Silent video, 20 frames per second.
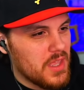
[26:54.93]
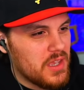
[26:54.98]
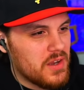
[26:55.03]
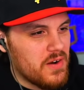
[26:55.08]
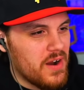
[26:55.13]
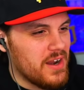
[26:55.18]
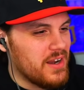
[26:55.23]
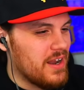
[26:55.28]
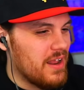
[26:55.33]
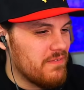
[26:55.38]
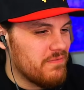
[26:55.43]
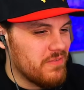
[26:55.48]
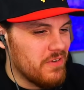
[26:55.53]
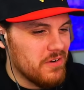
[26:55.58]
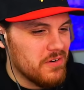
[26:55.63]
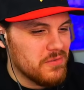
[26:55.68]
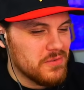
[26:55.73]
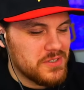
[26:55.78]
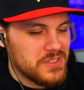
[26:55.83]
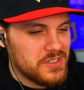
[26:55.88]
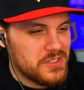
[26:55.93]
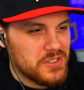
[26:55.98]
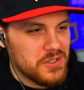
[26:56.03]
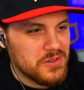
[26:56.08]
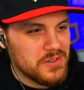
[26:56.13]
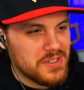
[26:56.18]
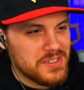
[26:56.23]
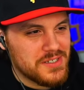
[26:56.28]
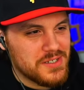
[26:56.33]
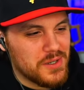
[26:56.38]
Granted, I've known it was a
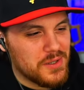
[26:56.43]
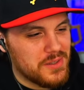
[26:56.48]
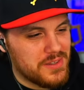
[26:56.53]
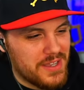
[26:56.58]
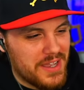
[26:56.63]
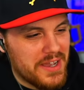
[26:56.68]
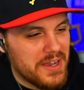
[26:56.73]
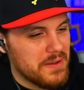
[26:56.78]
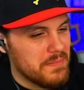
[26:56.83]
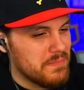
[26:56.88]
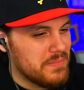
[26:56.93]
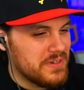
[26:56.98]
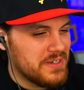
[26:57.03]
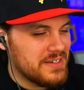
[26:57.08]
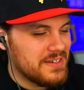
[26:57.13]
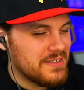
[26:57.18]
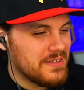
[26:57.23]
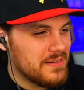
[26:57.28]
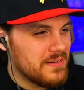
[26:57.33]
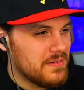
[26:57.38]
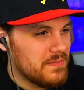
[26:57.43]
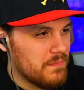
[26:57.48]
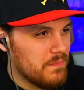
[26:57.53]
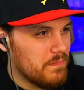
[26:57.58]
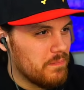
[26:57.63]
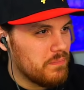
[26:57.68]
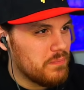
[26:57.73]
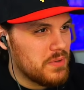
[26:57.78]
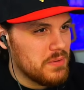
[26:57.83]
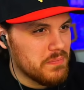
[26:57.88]
joke this whole time, but
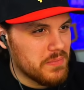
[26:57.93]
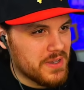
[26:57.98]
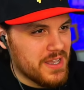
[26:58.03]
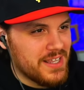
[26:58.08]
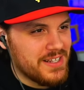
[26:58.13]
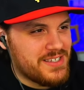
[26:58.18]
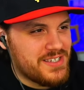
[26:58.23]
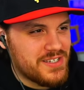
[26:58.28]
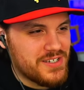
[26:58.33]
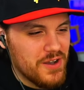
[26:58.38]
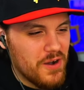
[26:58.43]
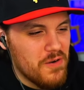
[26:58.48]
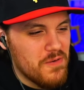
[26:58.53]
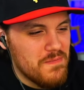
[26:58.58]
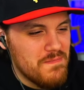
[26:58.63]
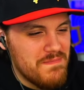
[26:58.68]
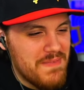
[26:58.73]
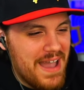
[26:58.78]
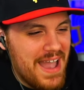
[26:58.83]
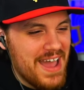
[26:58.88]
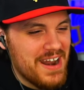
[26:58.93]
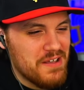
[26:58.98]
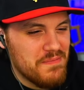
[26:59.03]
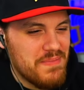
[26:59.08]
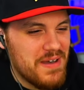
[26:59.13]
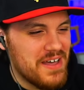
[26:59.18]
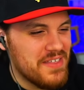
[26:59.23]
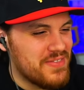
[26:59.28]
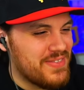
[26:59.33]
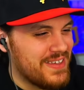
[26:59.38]
people get so mad
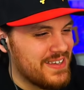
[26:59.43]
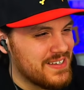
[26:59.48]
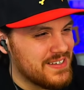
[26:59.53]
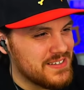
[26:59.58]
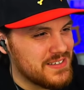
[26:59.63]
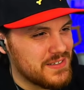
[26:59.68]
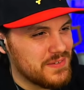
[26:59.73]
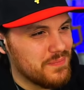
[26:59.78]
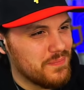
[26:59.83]
about things.